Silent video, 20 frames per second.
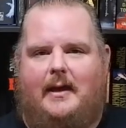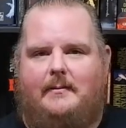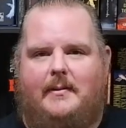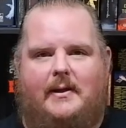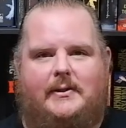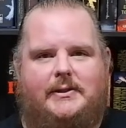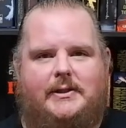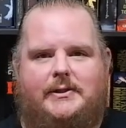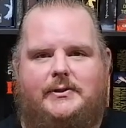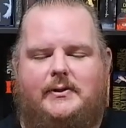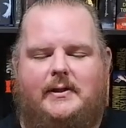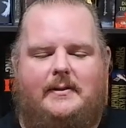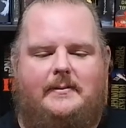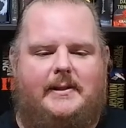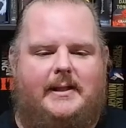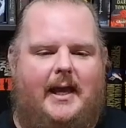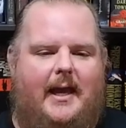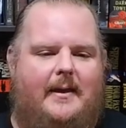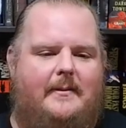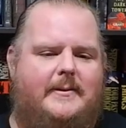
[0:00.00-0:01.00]
Nightmares and
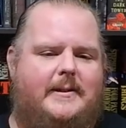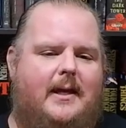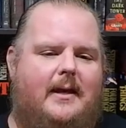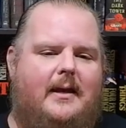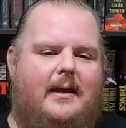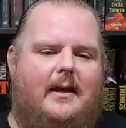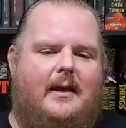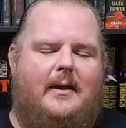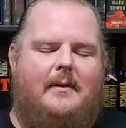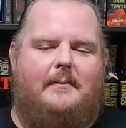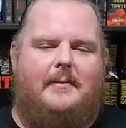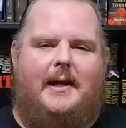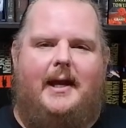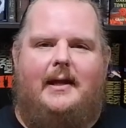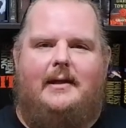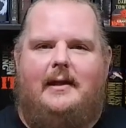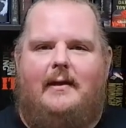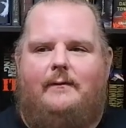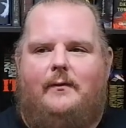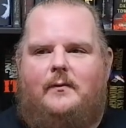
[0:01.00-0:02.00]
Dreamscapes. But
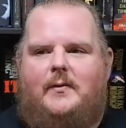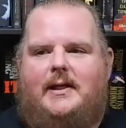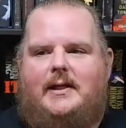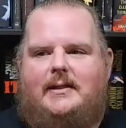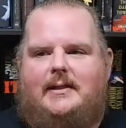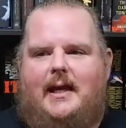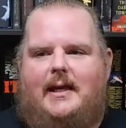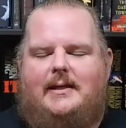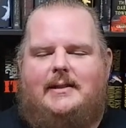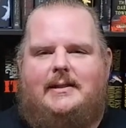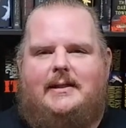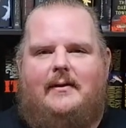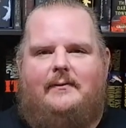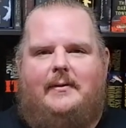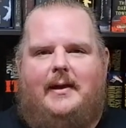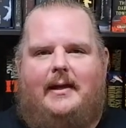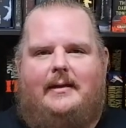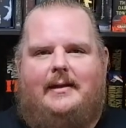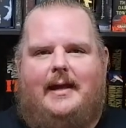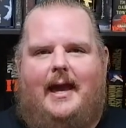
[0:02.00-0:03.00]
I love it when he takes
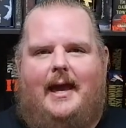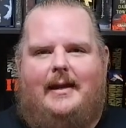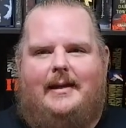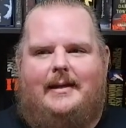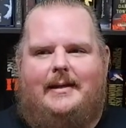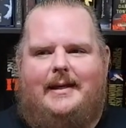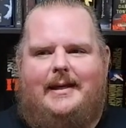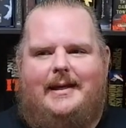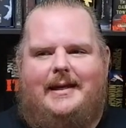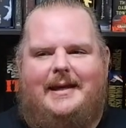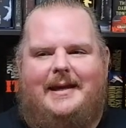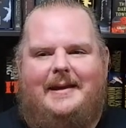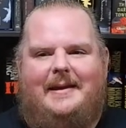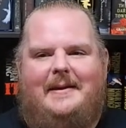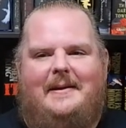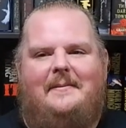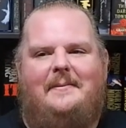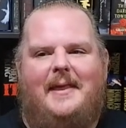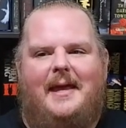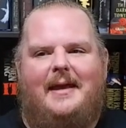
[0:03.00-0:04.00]
stuff like that and
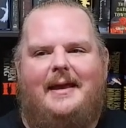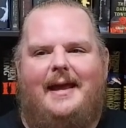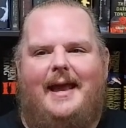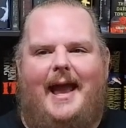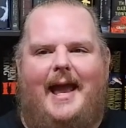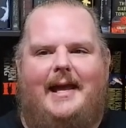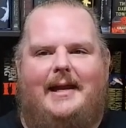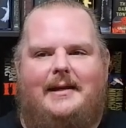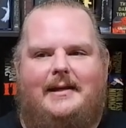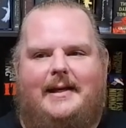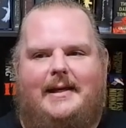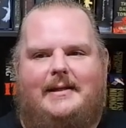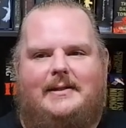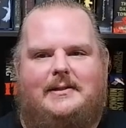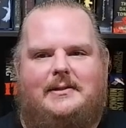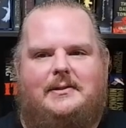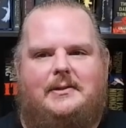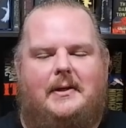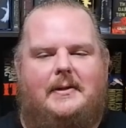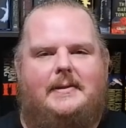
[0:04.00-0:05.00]
he
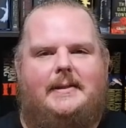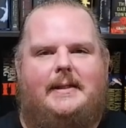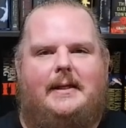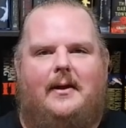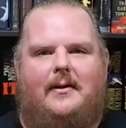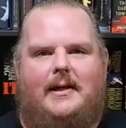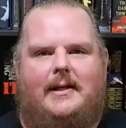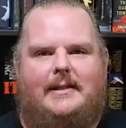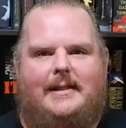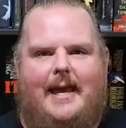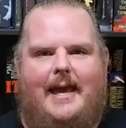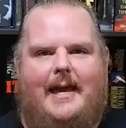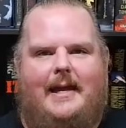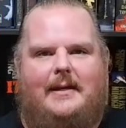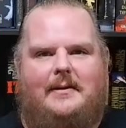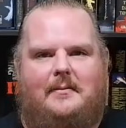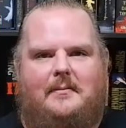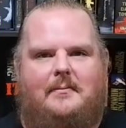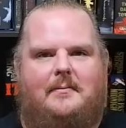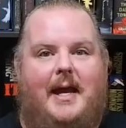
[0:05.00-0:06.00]
turns it on its
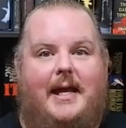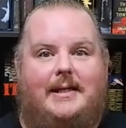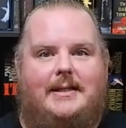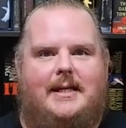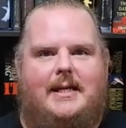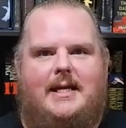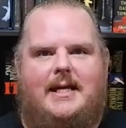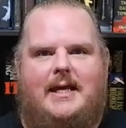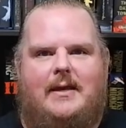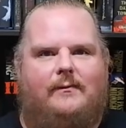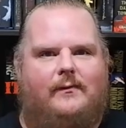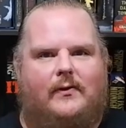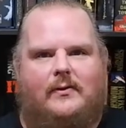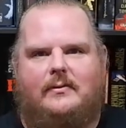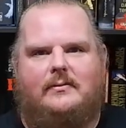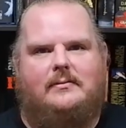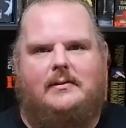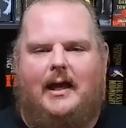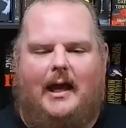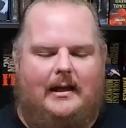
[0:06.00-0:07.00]
head and makes it
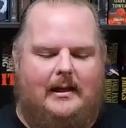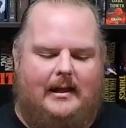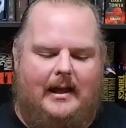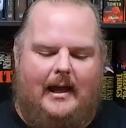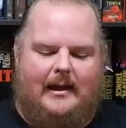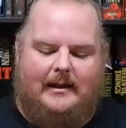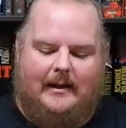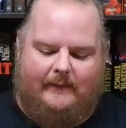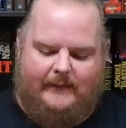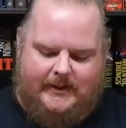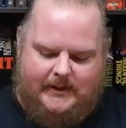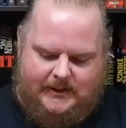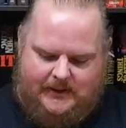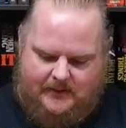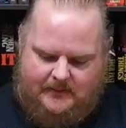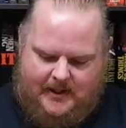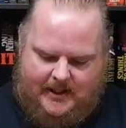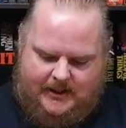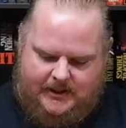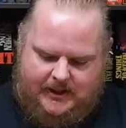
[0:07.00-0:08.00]
evil. I love it
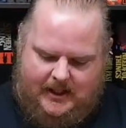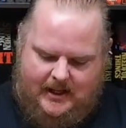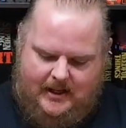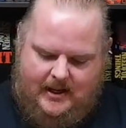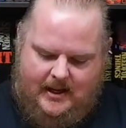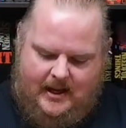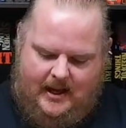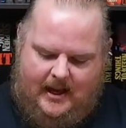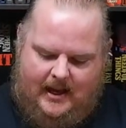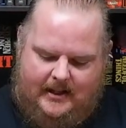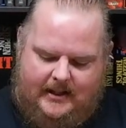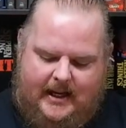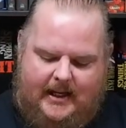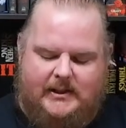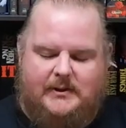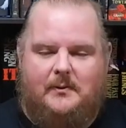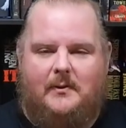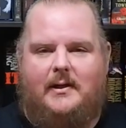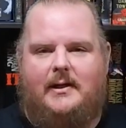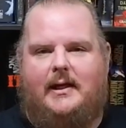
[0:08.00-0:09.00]
so much.
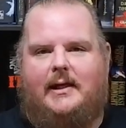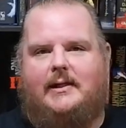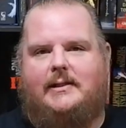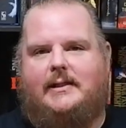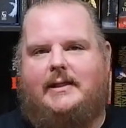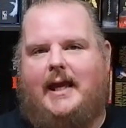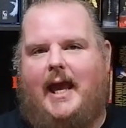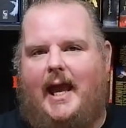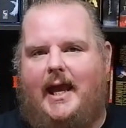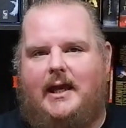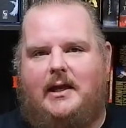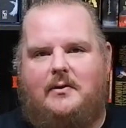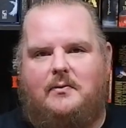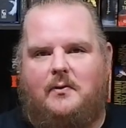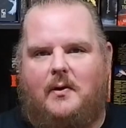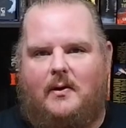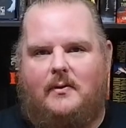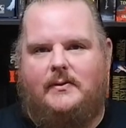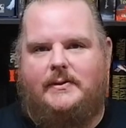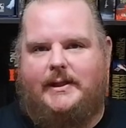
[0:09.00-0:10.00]
Next one is
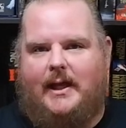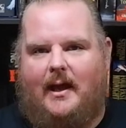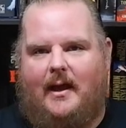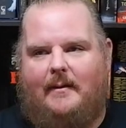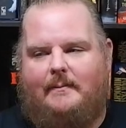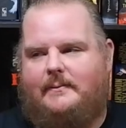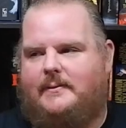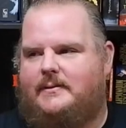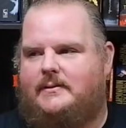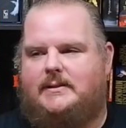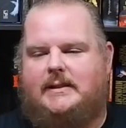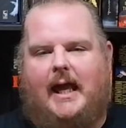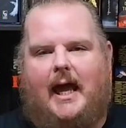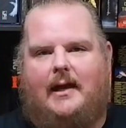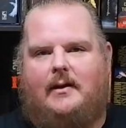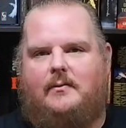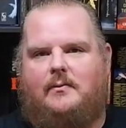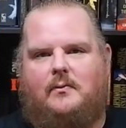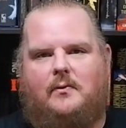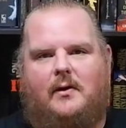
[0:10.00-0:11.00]
Cain Rose Up.
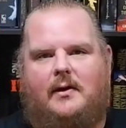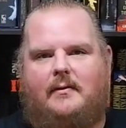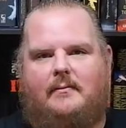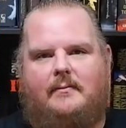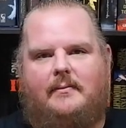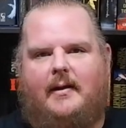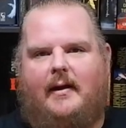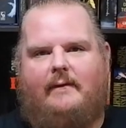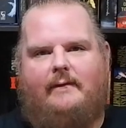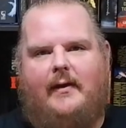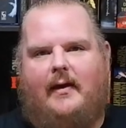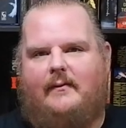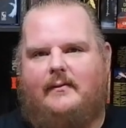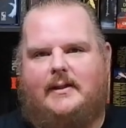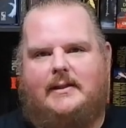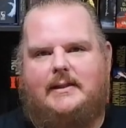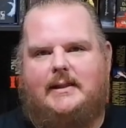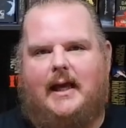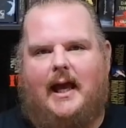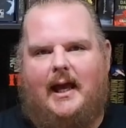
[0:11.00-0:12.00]
Not one of my
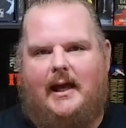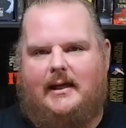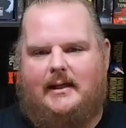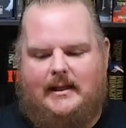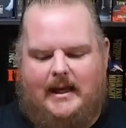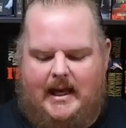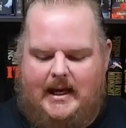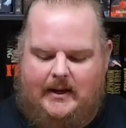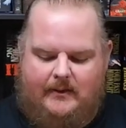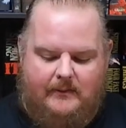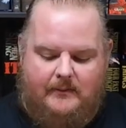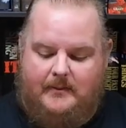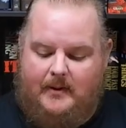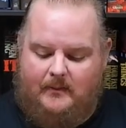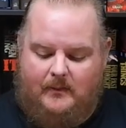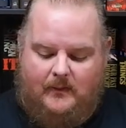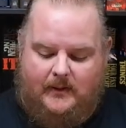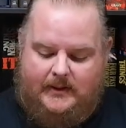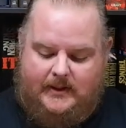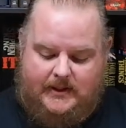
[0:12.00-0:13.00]
favorites. I can't even
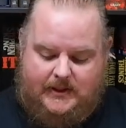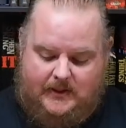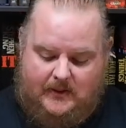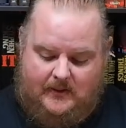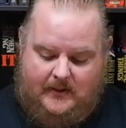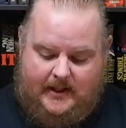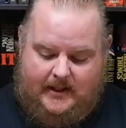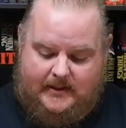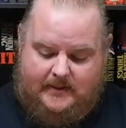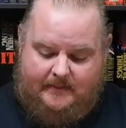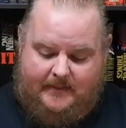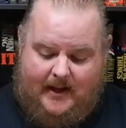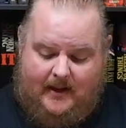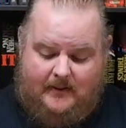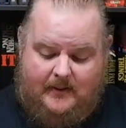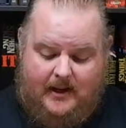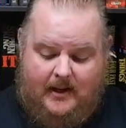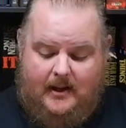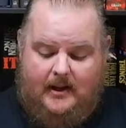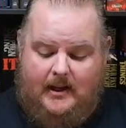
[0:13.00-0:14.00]
remember what the story is
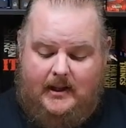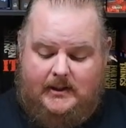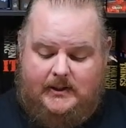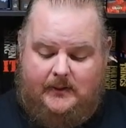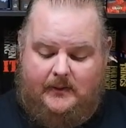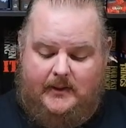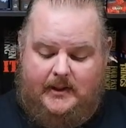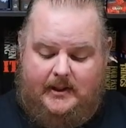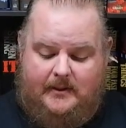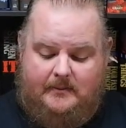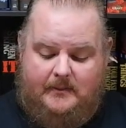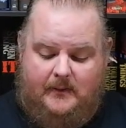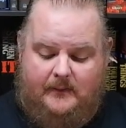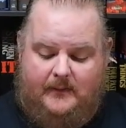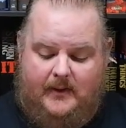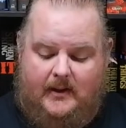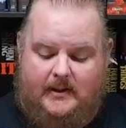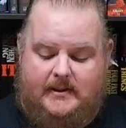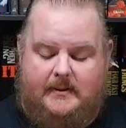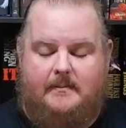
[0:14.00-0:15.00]
about. So we're going to
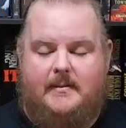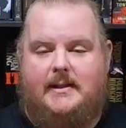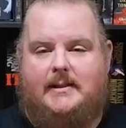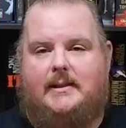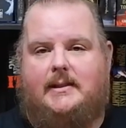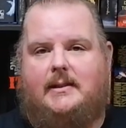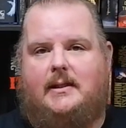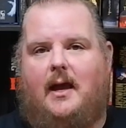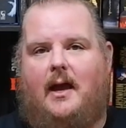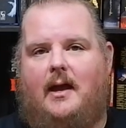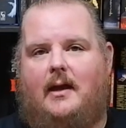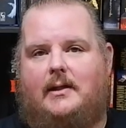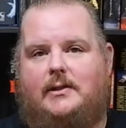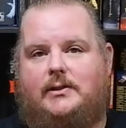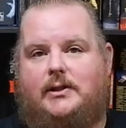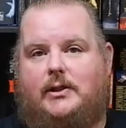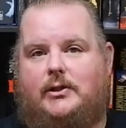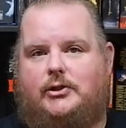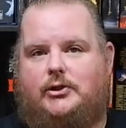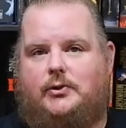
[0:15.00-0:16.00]
move on to Mrs.
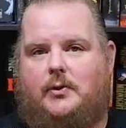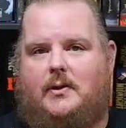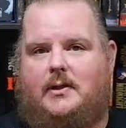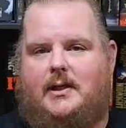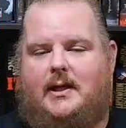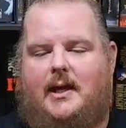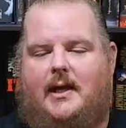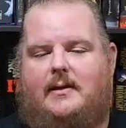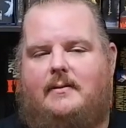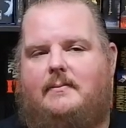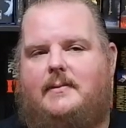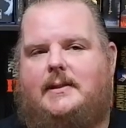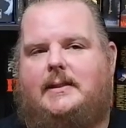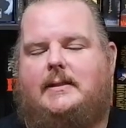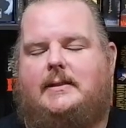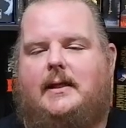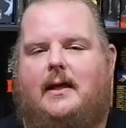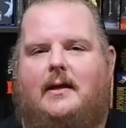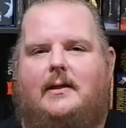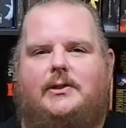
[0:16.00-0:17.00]
Todd's Shortcut.
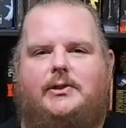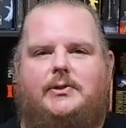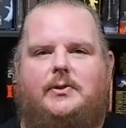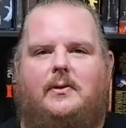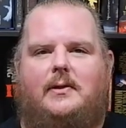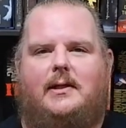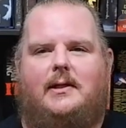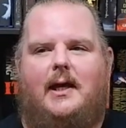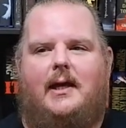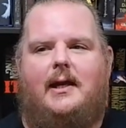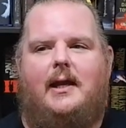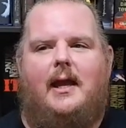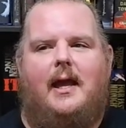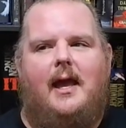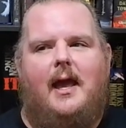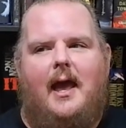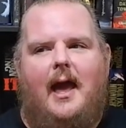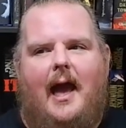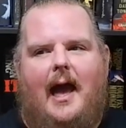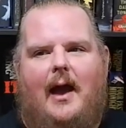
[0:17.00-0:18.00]
Mrs. Todd's Shortcut,
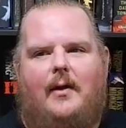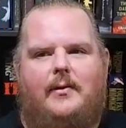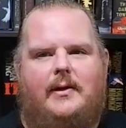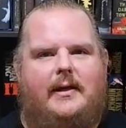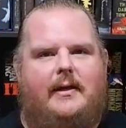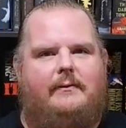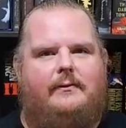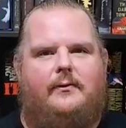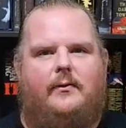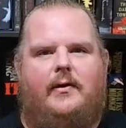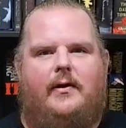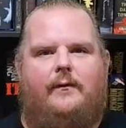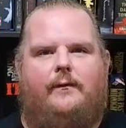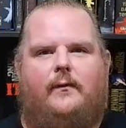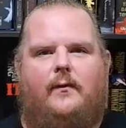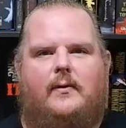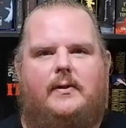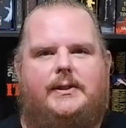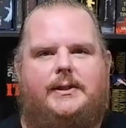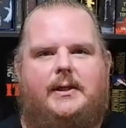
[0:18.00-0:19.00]
I would give 3 or
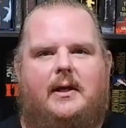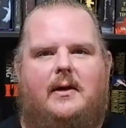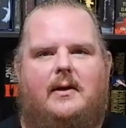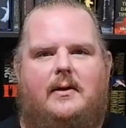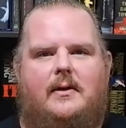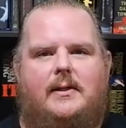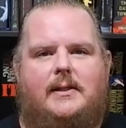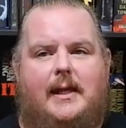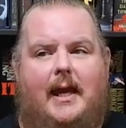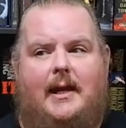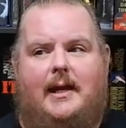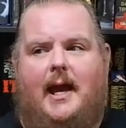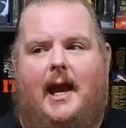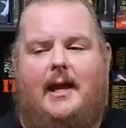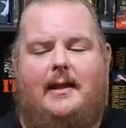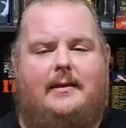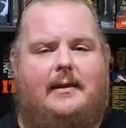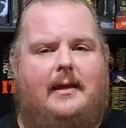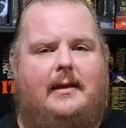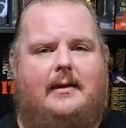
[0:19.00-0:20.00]
4 stars, and
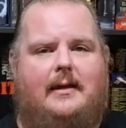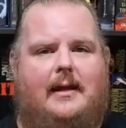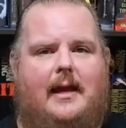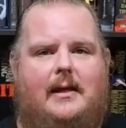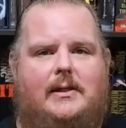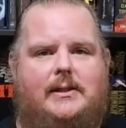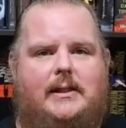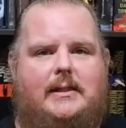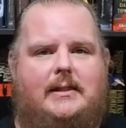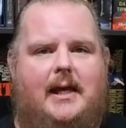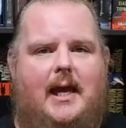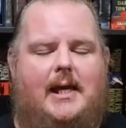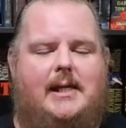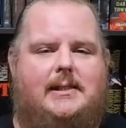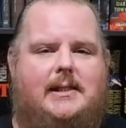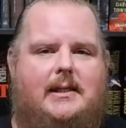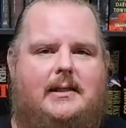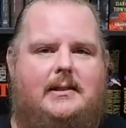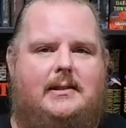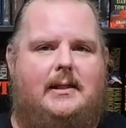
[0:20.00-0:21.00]
I think it actually
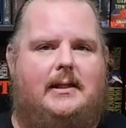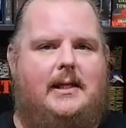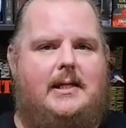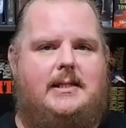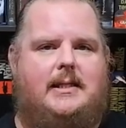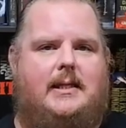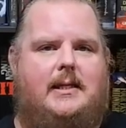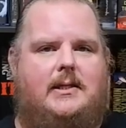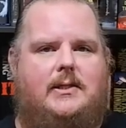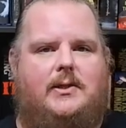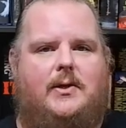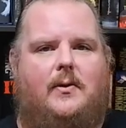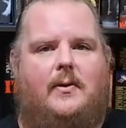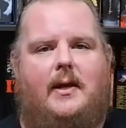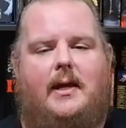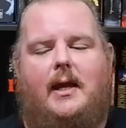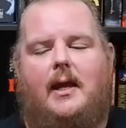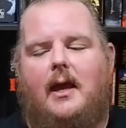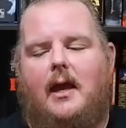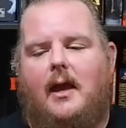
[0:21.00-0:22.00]
ties into Lisey's
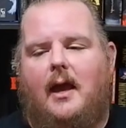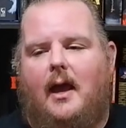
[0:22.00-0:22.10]
Story.